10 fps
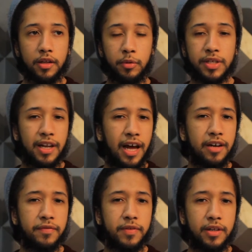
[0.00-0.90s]
there was a
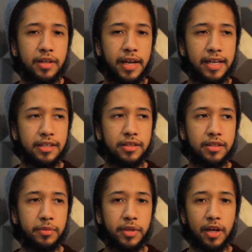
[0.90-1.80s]
lot of
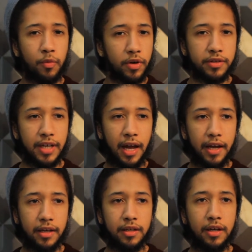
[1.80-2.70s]
ends to me that weren't
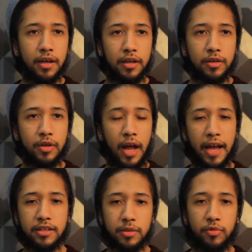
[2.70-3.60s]
tied
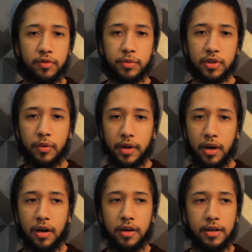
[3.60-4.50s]
as the movie was going
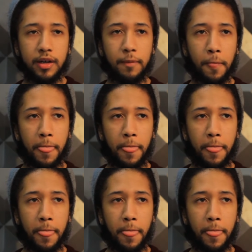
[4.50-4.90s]
on,